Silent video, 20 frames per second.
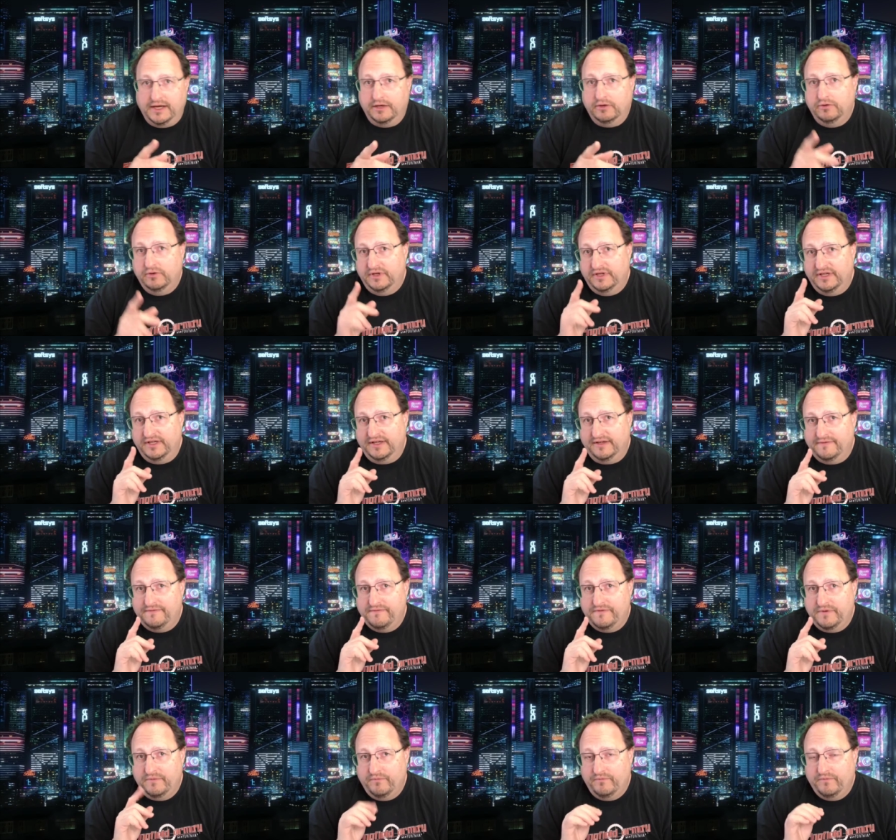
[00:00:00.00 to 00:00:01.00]
Now,
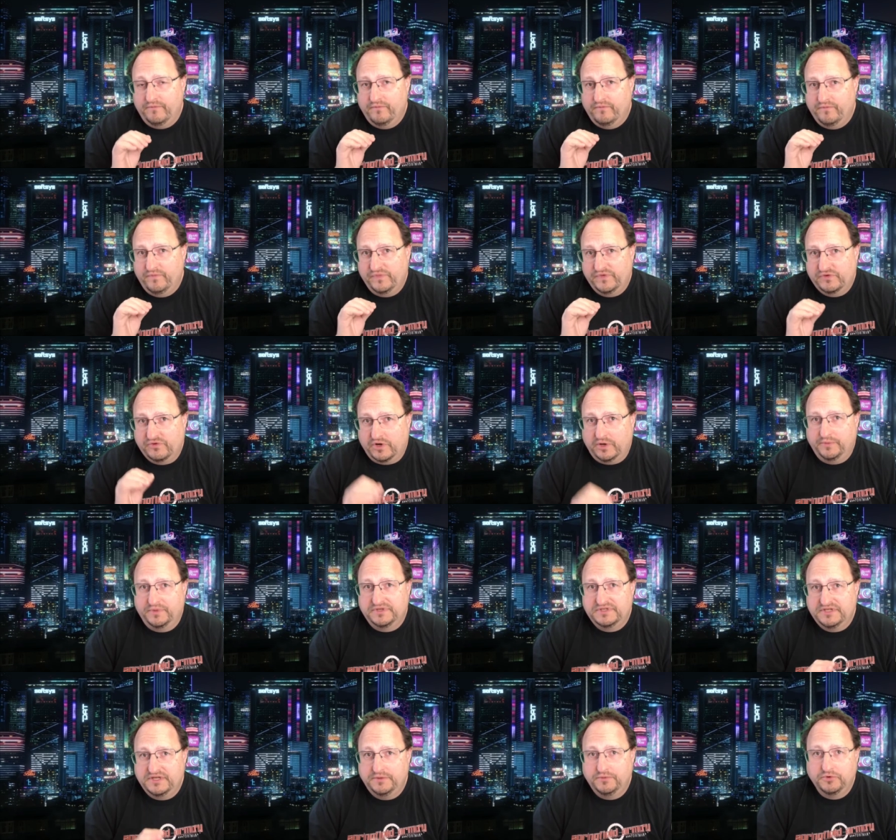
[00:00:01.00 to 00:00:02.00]
if the
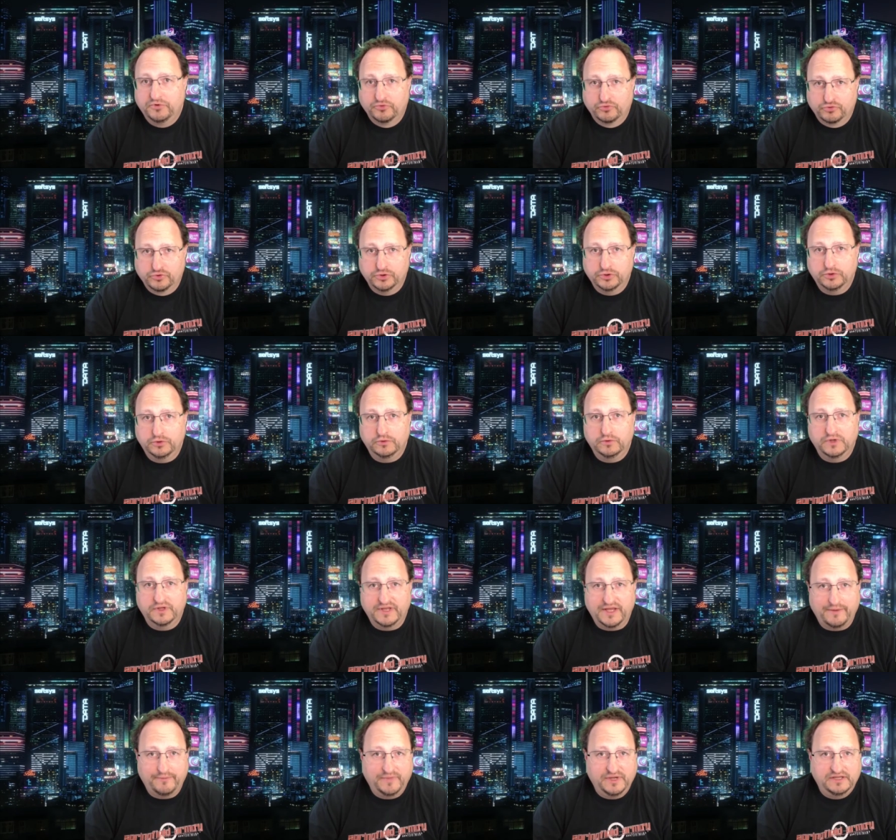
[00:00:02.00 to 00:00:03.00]
trauma team crew,
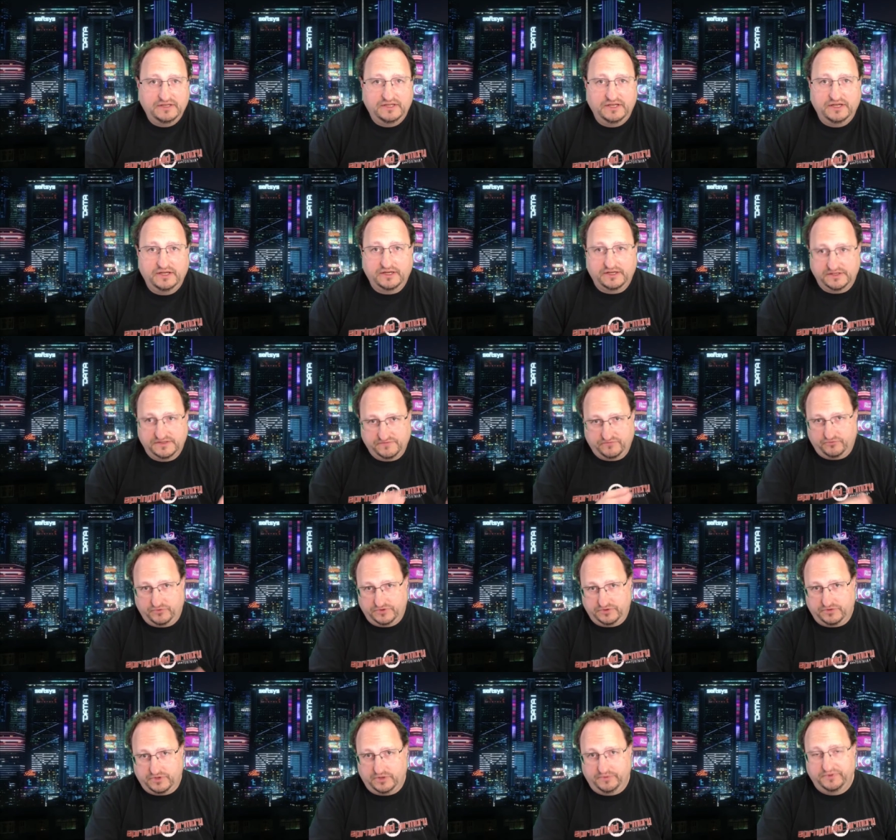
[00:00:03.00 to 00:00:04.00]
when that med tech is
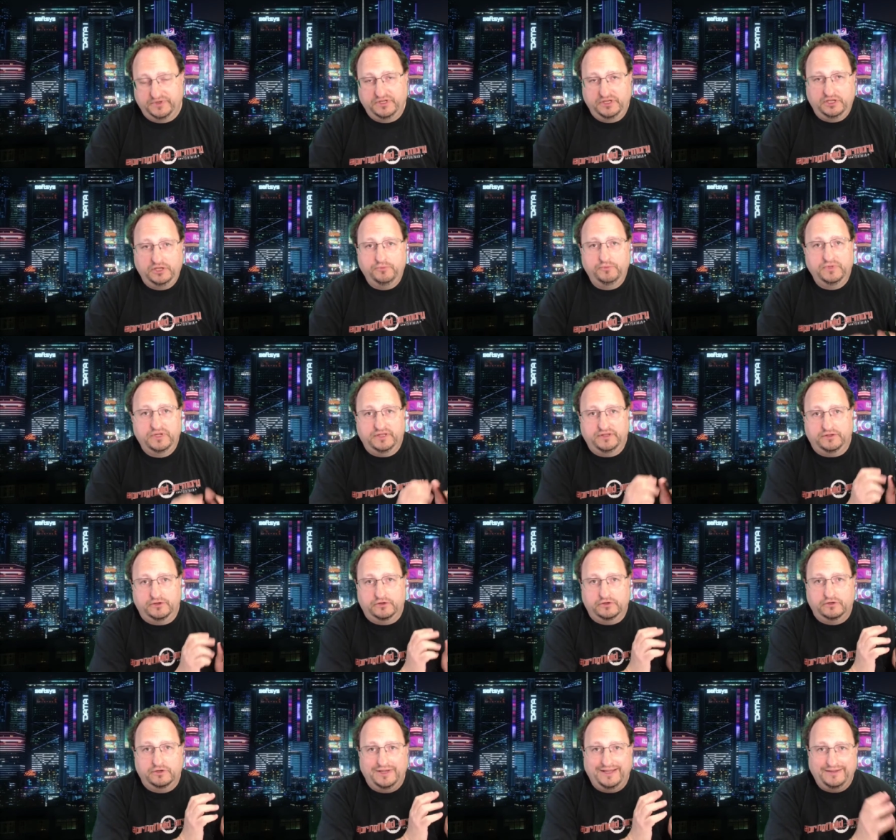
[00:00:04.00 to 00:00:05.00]
with trauma team
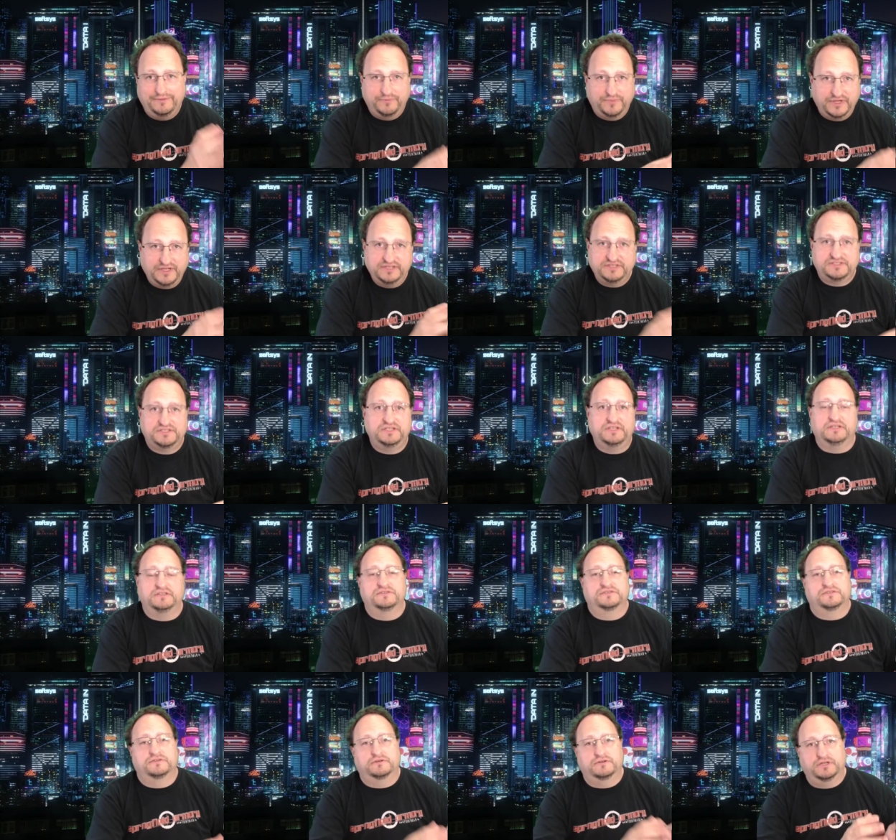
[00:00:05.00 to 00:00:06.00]
and they're
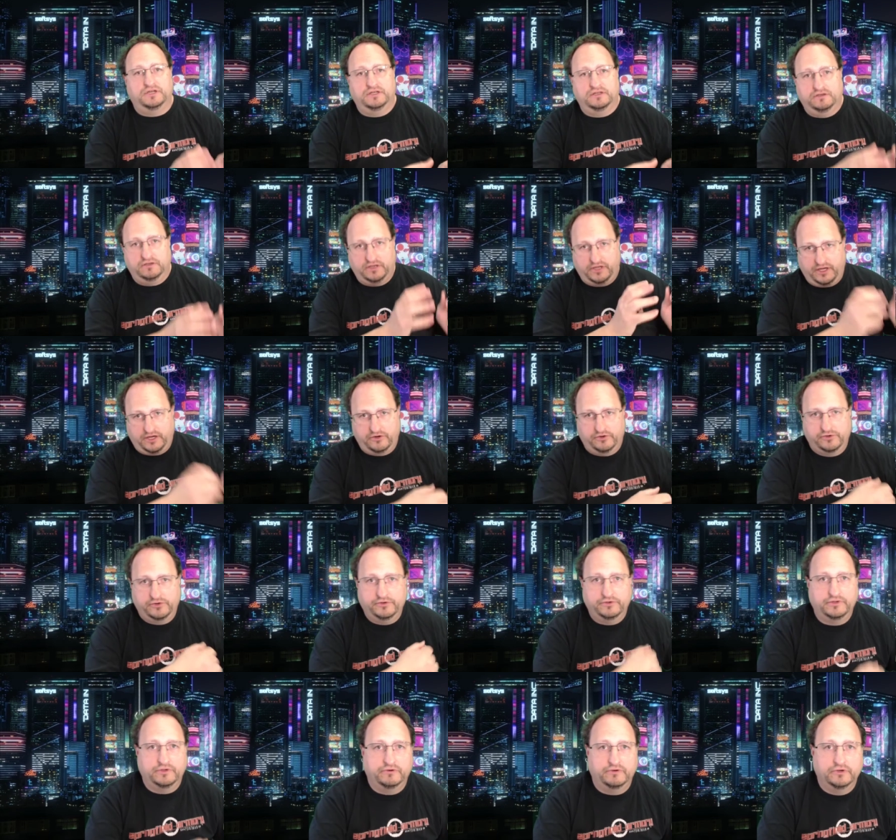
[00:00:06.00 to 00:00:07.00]
NPCs, they're not a
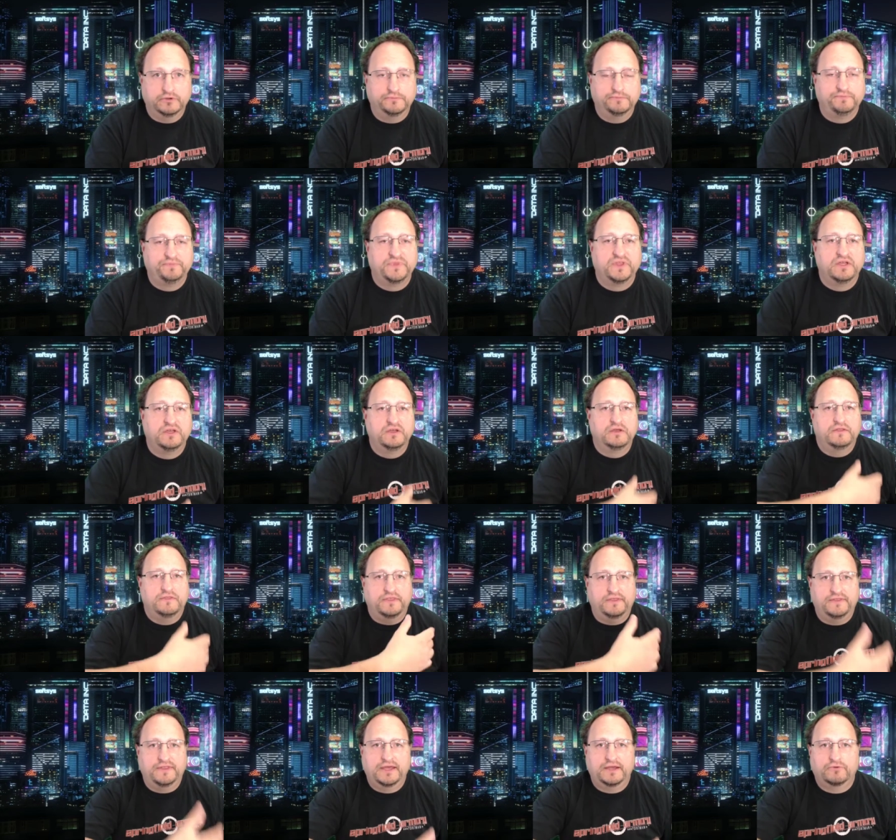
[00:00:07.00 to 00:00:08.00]
character in the group,
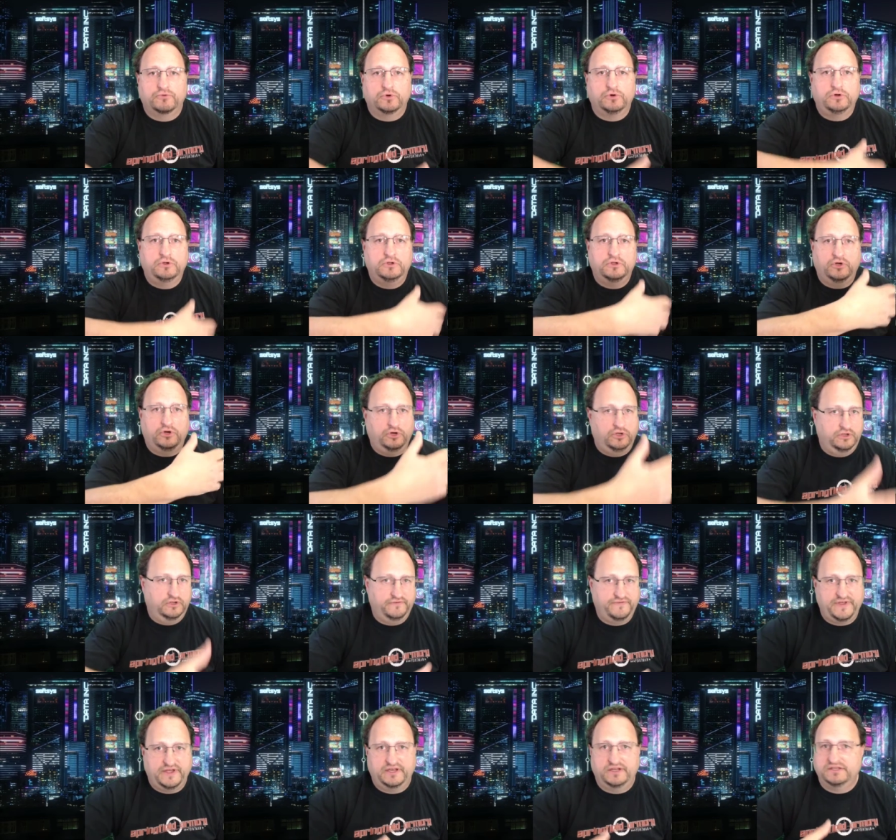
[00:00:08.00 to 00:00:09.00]
then that role,
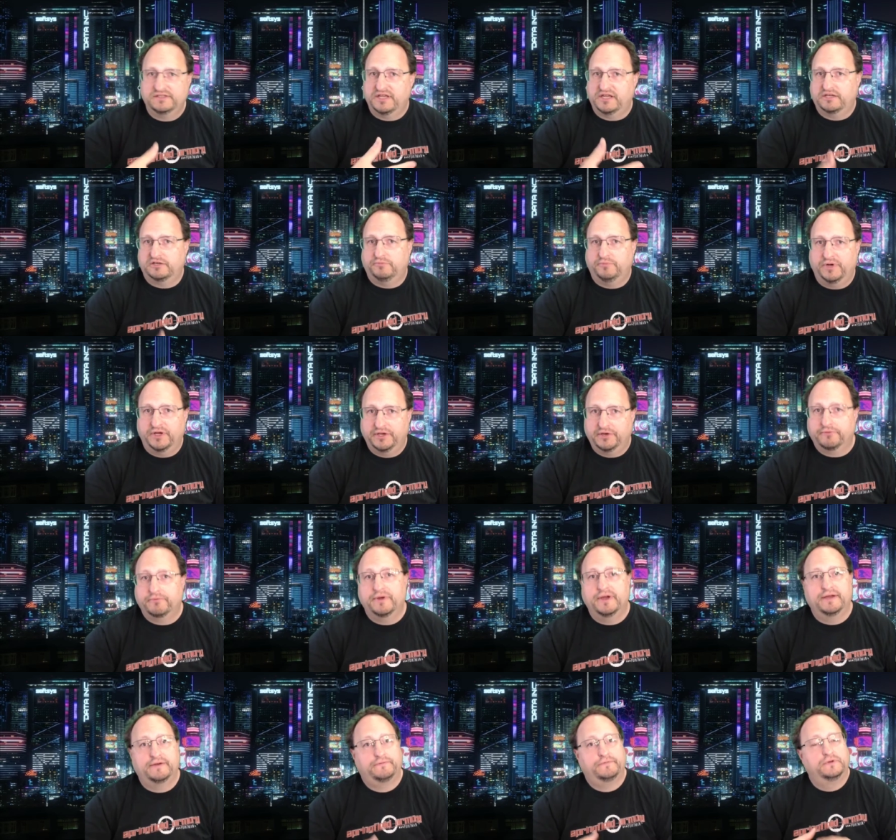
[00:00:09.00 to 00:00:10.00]
all of that is handled by
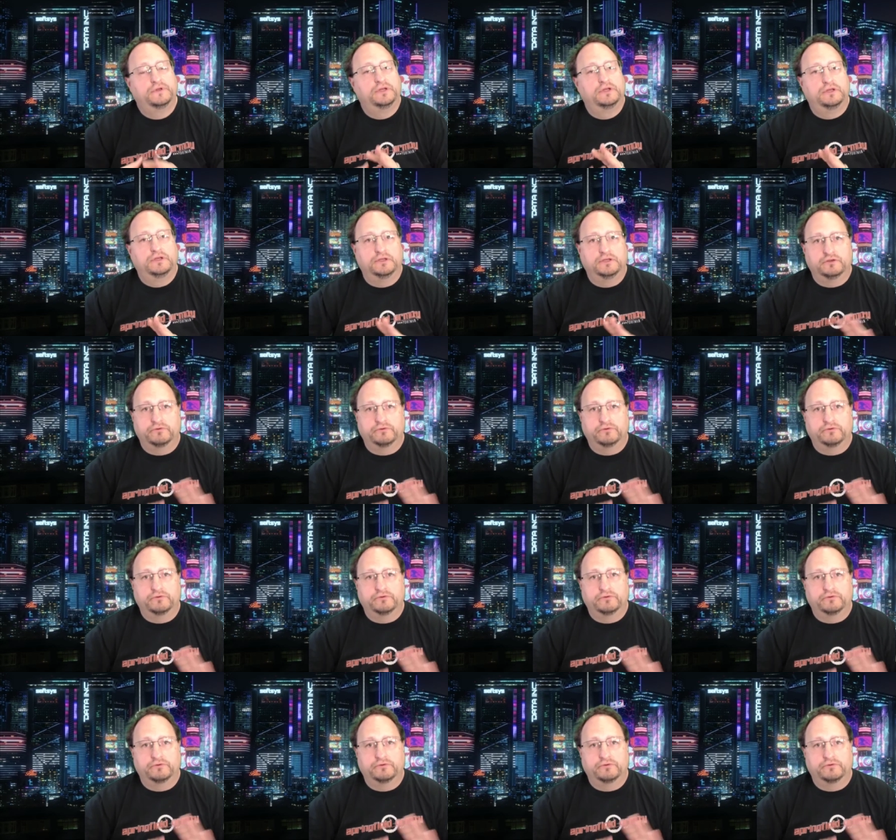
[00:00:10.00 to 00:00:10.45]
your ref.